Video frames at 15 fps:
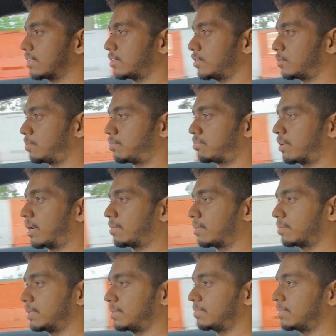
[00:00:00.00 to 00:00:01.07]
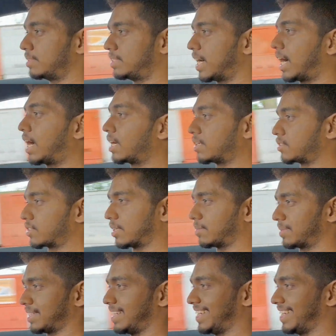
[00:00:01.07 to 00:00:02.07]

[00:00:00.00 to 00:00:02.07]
You'd probably die or something.